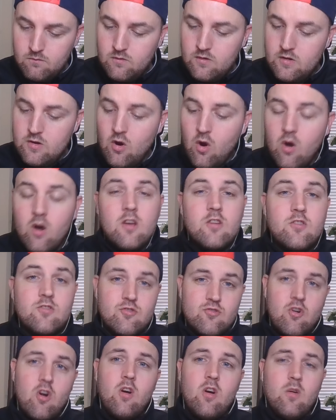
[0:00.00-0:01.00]
not as
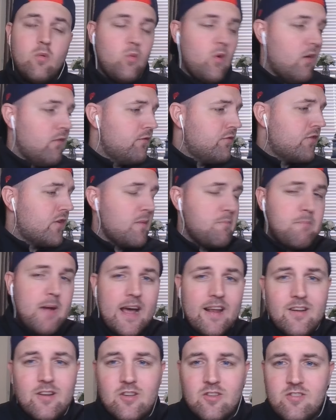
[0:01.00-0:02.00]
strong. One for a
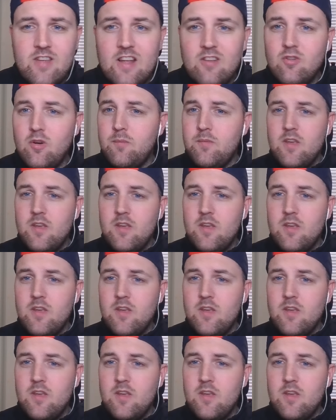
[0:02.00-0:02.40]
balanced setup.